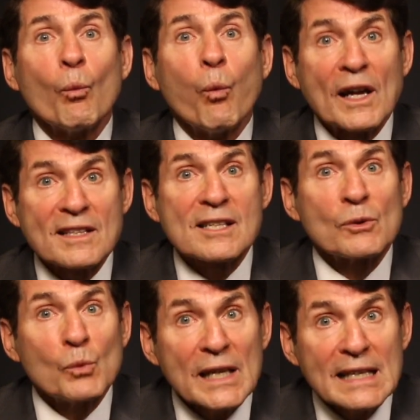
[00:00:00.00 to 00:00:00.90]
once
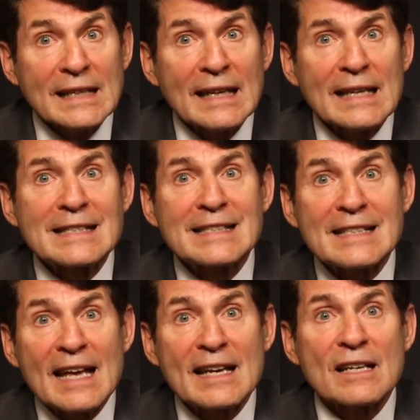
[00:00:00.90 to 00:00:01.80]
a week
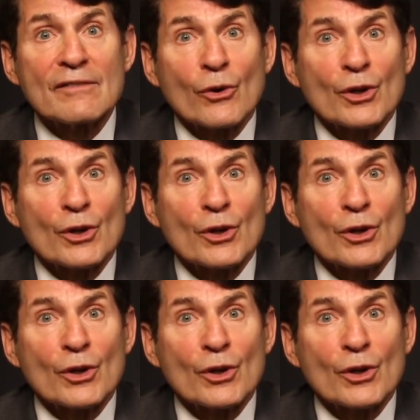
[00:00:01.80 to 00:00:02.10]
instead of